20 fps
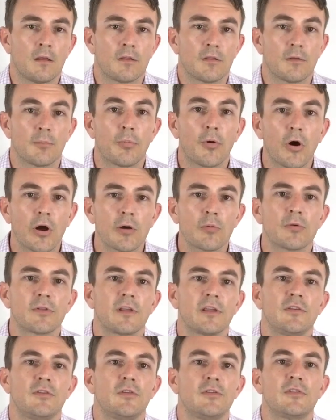The buyer will
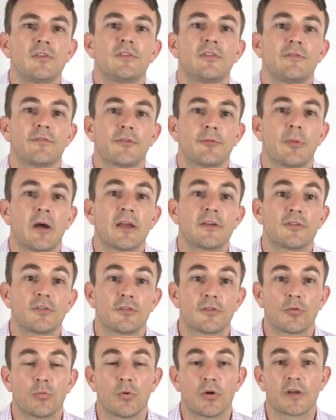then use this
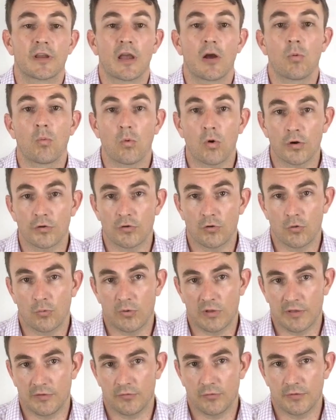information to work out what you're
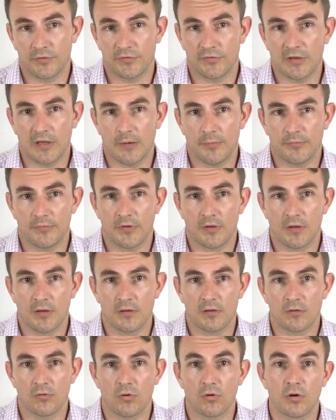willing to accept
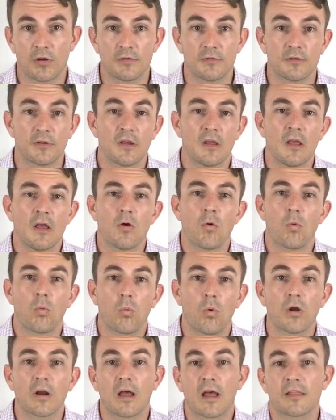and
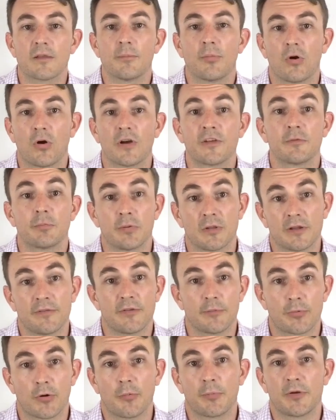what other buyers believe
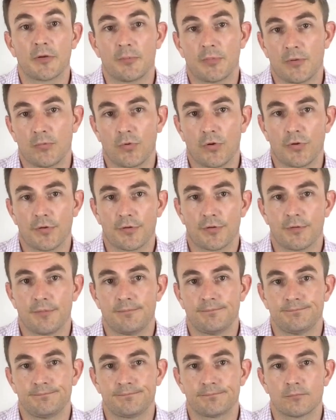the property to be worth.
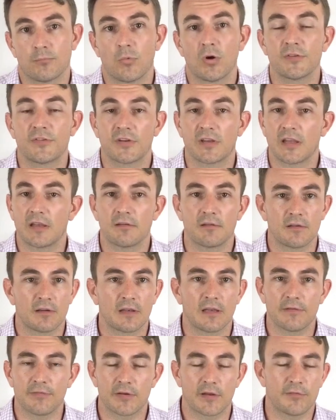Once
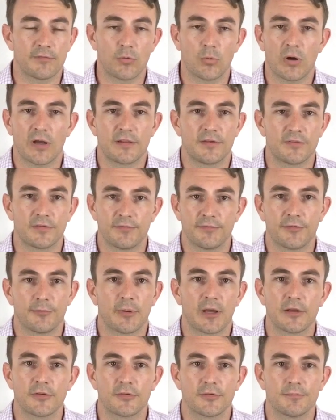again, never give away this
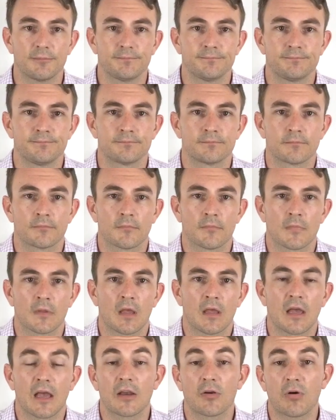information.
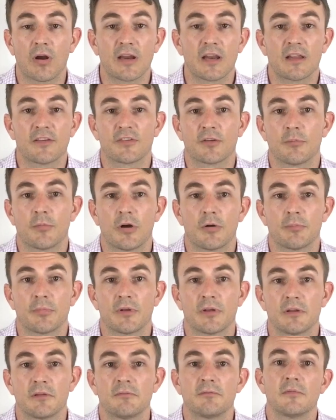A great answer might
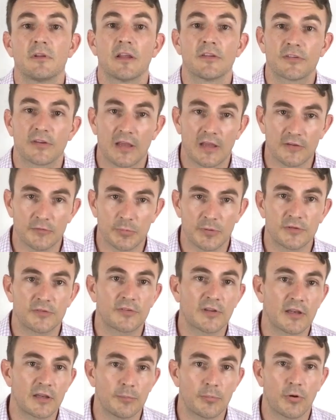be, yes, there has been
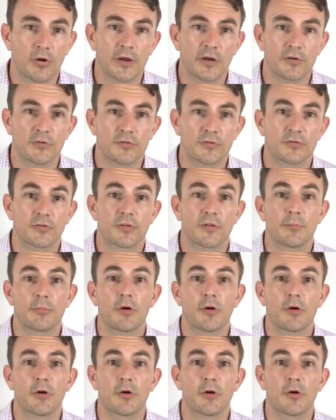steady buyer interest in the